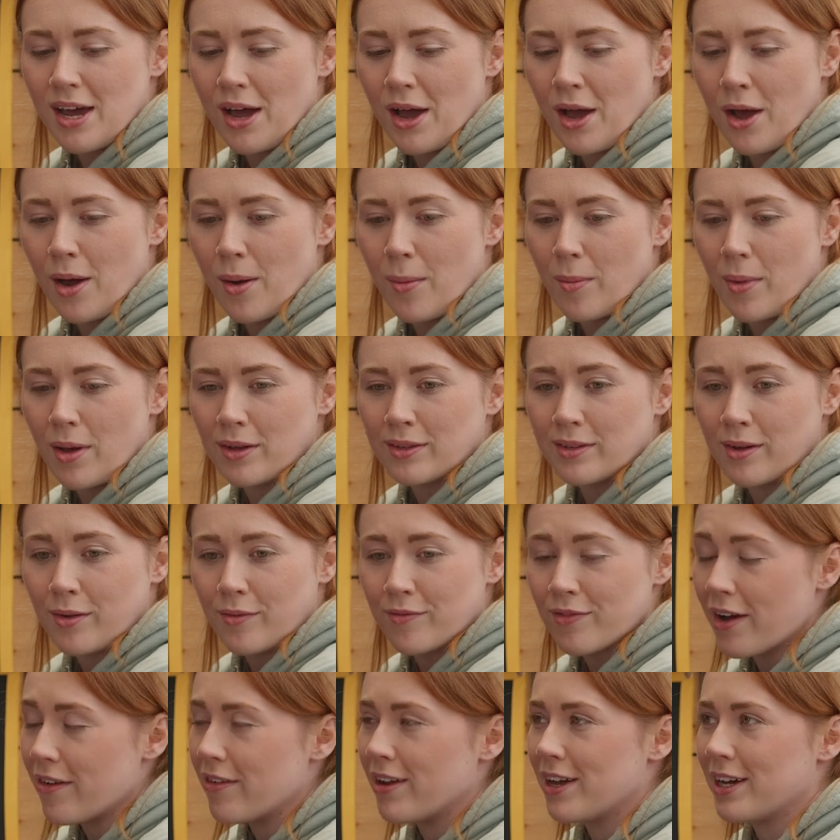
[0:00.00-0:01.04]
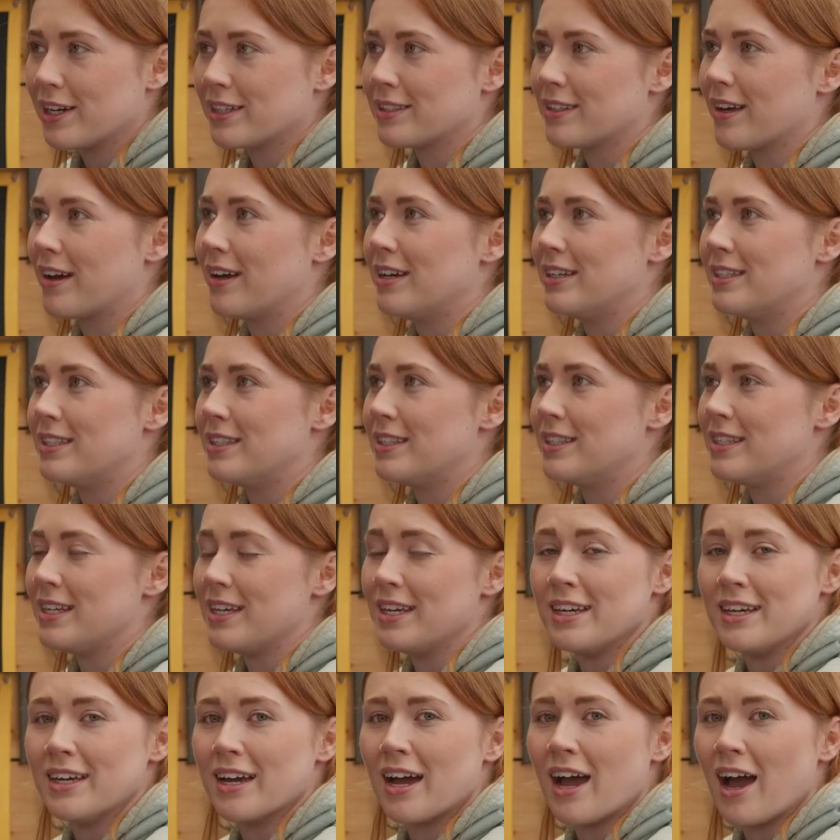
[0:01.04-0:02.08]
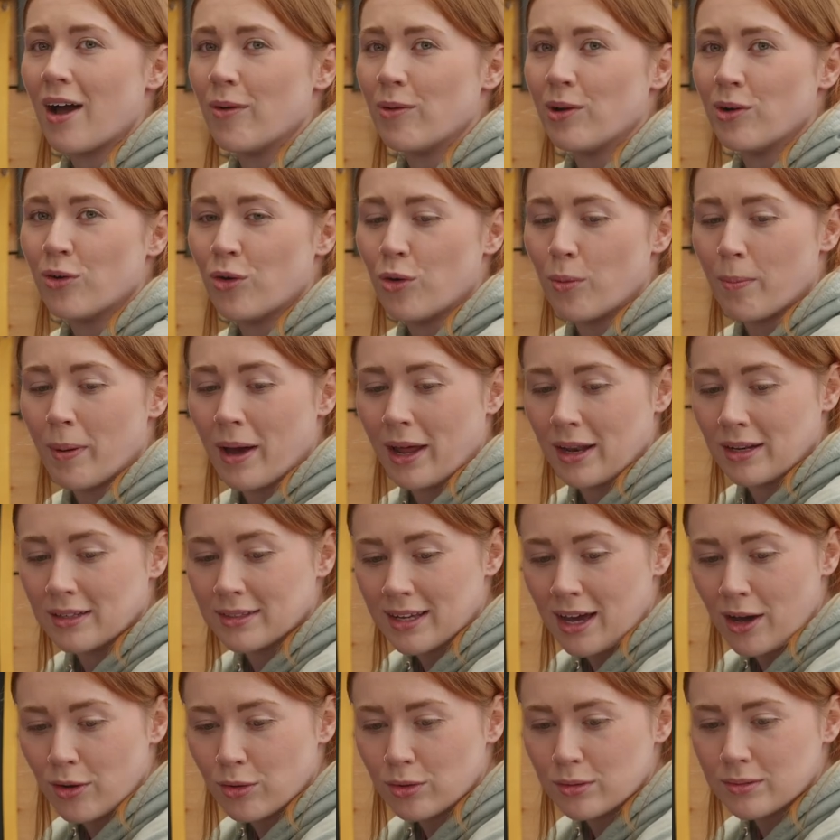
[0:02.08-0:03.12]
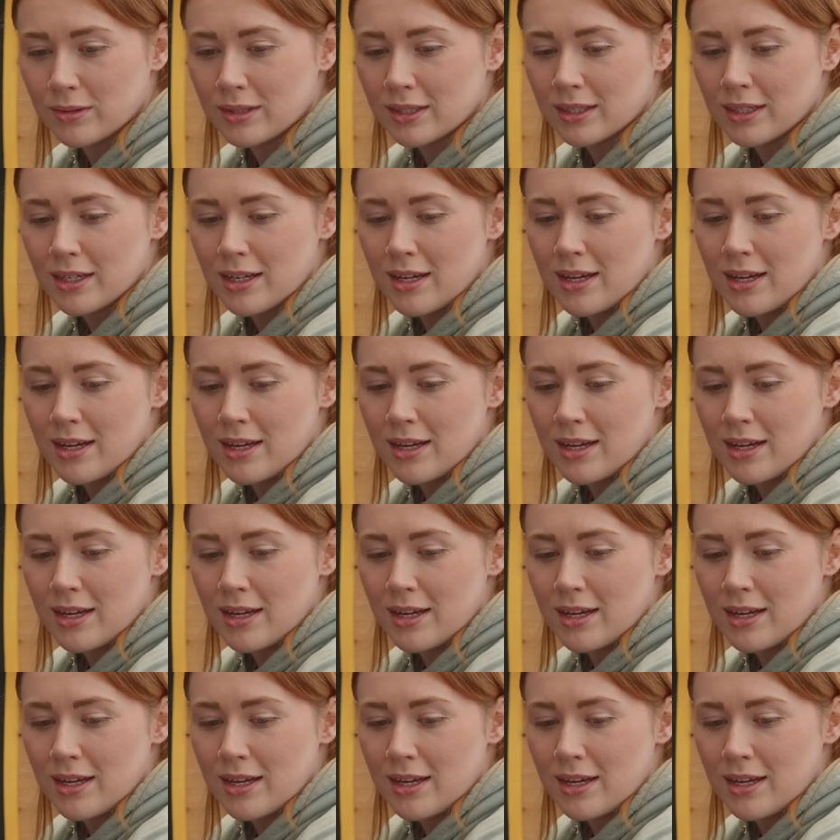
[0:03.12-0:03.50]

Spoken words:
So I'm very excited to see how it all pans out.